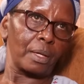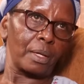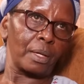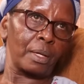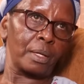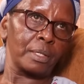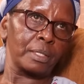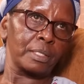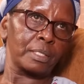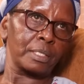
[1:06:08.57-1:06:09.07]

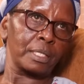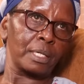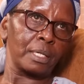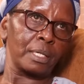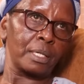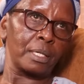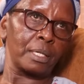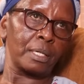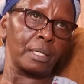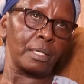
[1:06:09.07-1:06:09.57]
And
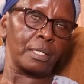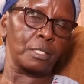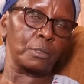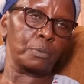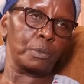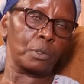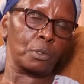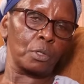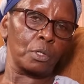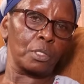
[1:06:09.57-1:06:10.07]
it's
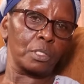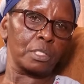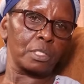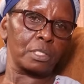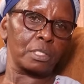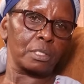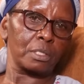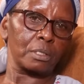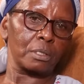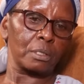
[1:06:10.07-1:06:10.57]

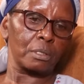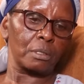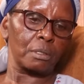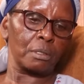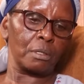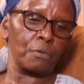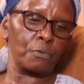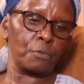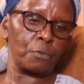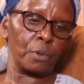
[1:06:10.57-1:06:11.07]
because
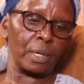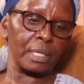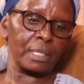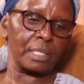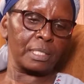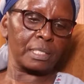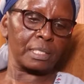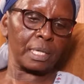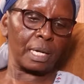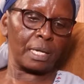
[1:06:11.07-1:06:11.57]
if one
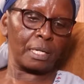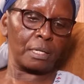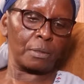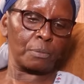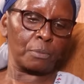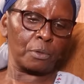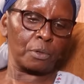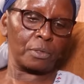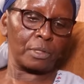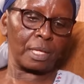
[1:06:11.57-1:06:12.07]
is
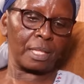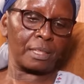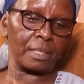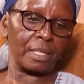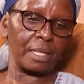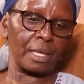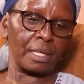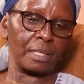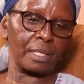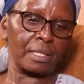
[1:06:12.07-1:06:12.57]
earning more than
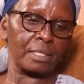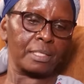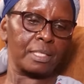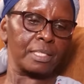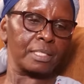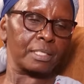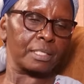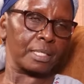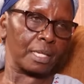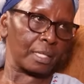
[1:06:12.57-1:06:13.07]
the other,
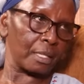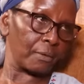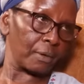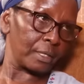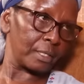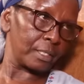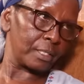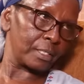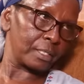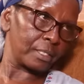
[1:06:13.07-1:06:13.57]
thinks the other
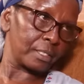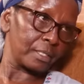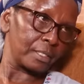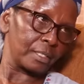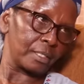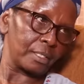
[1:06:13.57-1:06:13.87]
one is